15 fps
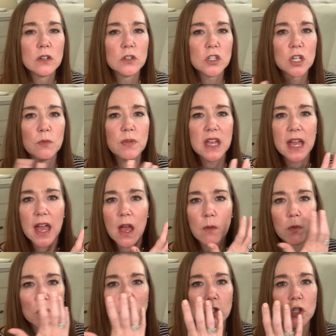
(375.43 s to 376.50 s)
to be
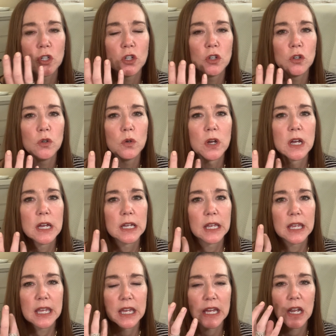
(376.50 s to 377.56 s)
able to
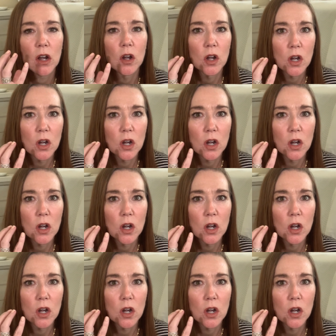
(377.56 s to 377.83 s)
get